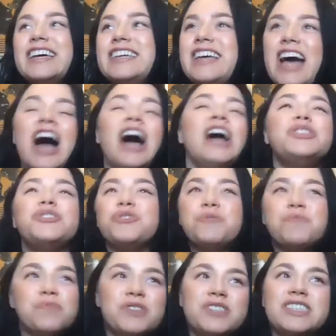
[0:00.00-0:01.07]

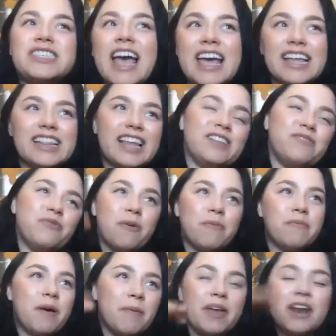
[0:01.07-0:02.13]
100%, like I'm
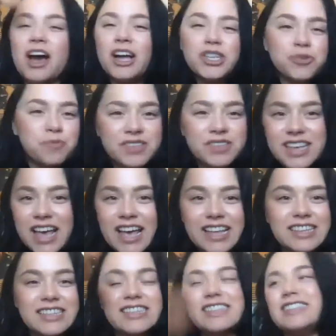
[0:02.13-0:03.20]
at
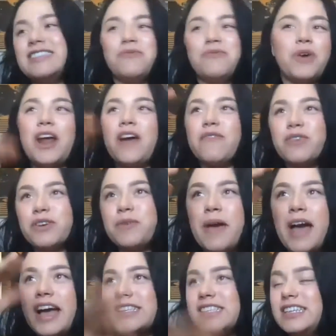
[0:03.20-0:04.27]
100%, whatever
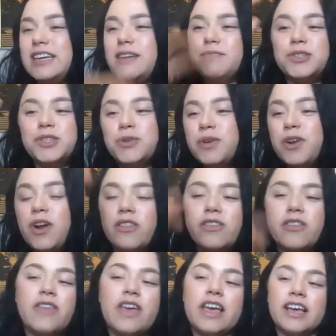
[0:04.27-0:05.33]
capacity, I'm doing all the
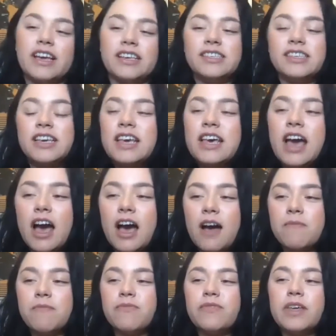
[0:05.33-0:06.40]
things,
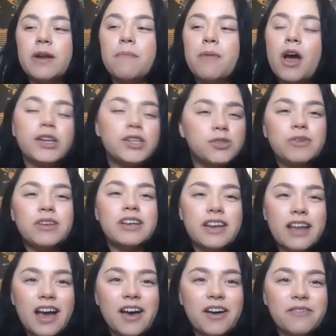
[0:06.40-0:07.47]
then I'm not doing
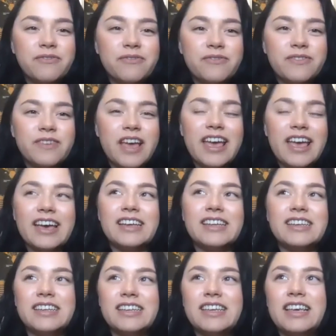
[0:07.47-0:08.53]
enough.
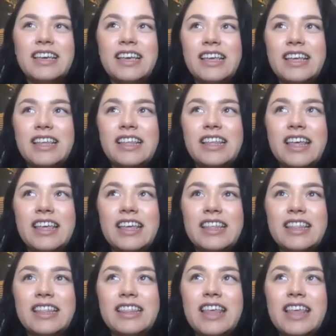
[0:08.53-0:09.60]
And
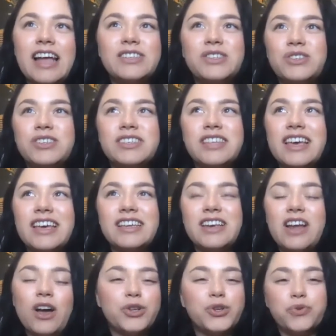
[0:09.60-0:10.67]
that's just like
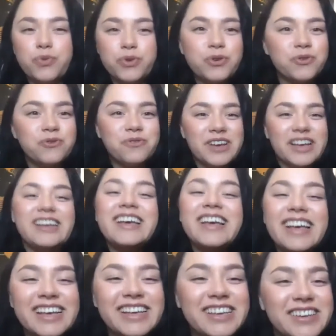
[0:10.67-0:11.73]
not true,
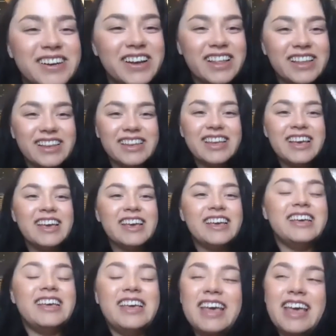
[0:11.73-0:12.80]
you know?
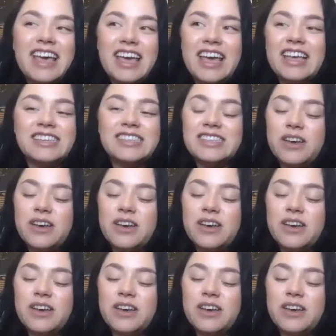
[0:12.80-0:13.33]
And so